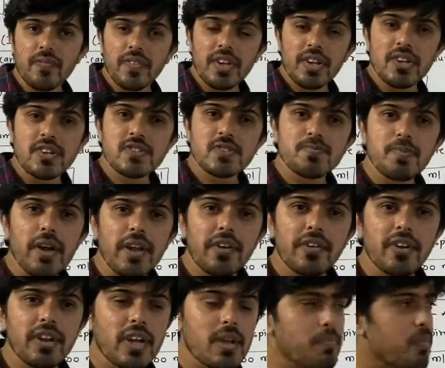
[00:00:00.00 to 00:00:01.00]
In
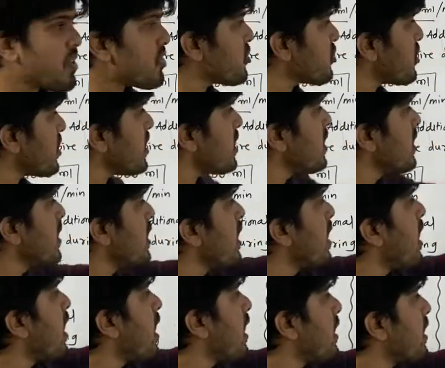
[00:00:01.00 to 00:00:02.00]
inspiratory capacity,
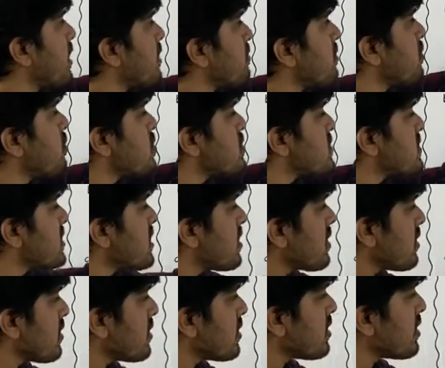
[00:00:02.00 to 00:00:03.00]
IRV was there,
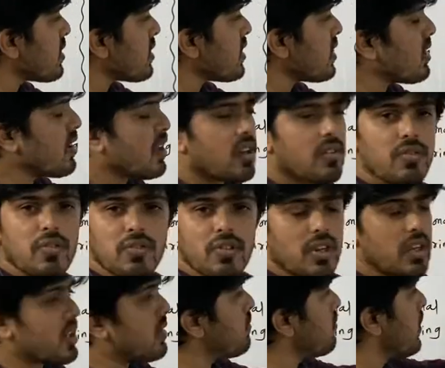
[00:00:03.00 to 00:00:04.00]
here ERV will
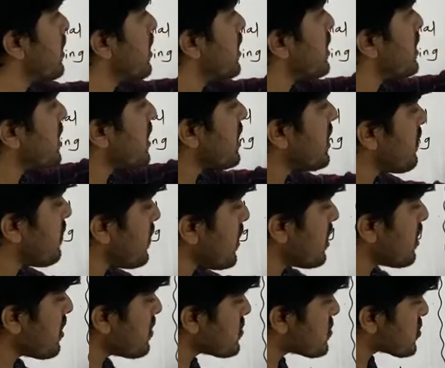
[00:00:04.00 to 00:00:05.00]
come.
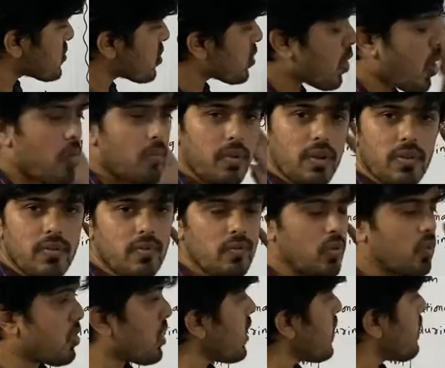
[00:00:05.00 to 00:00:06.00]
TV is common,
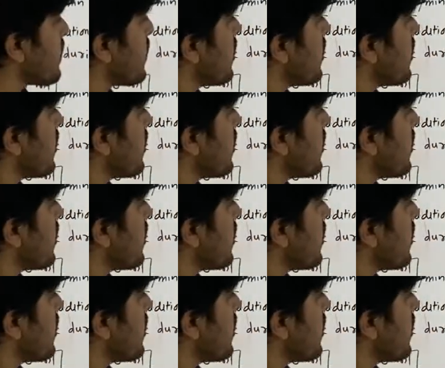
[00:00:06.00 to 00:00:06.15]
okay.